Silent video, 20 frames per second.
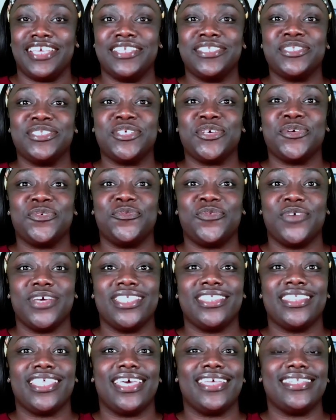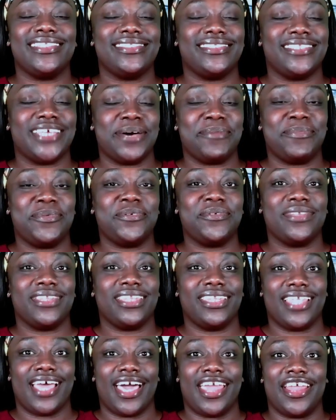ends with a double
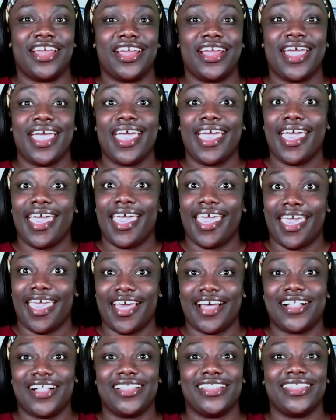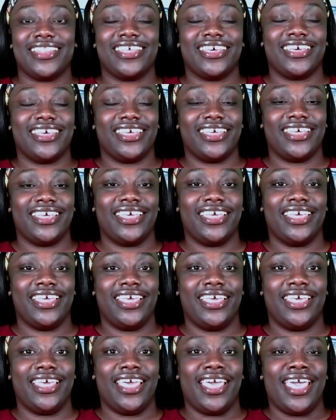letter L.
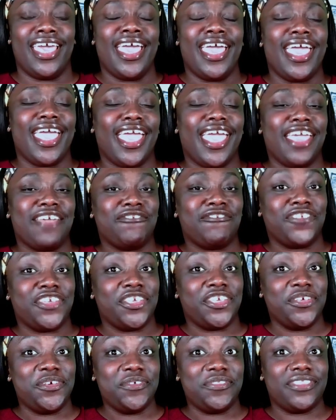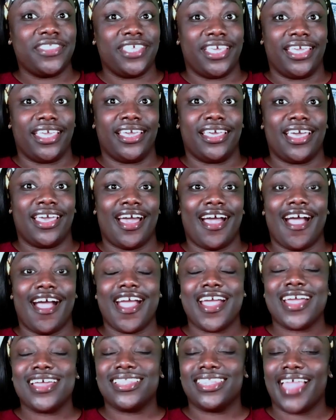If you think
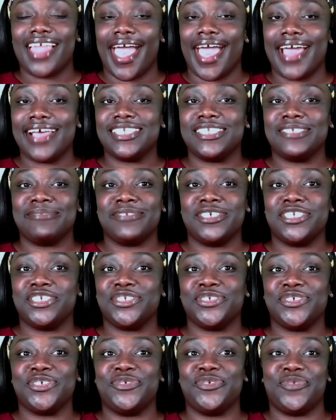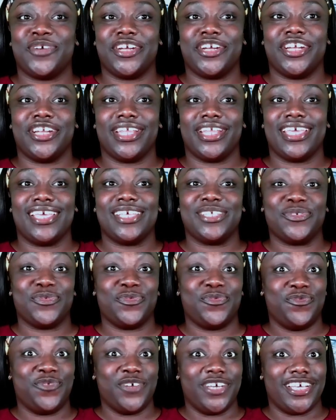our last mystery word is
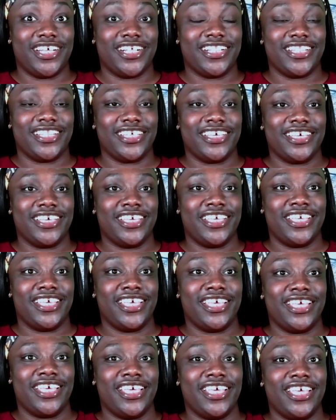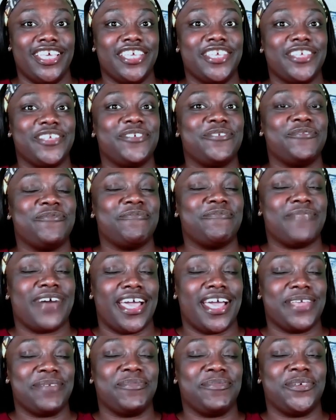will, you
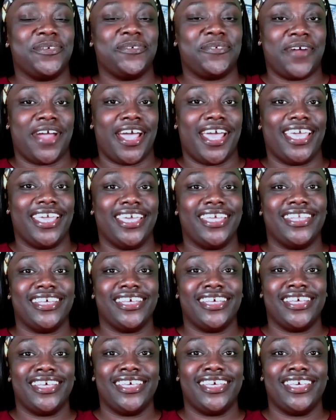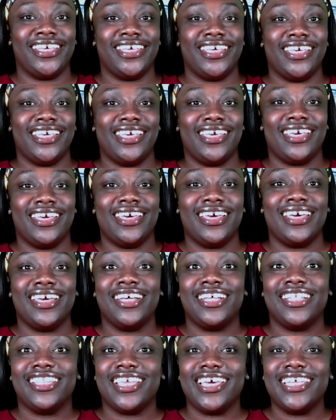might be right.
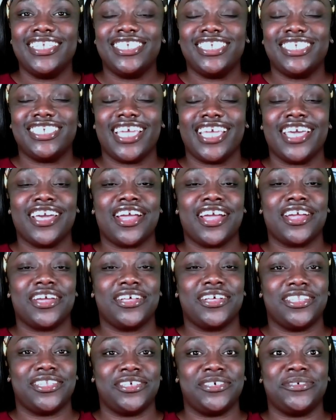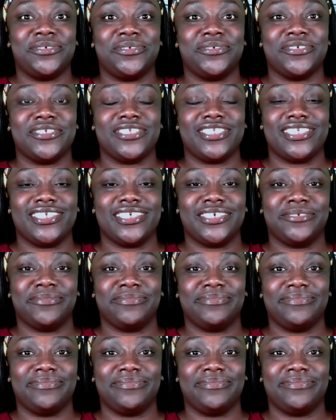Let's check our clues.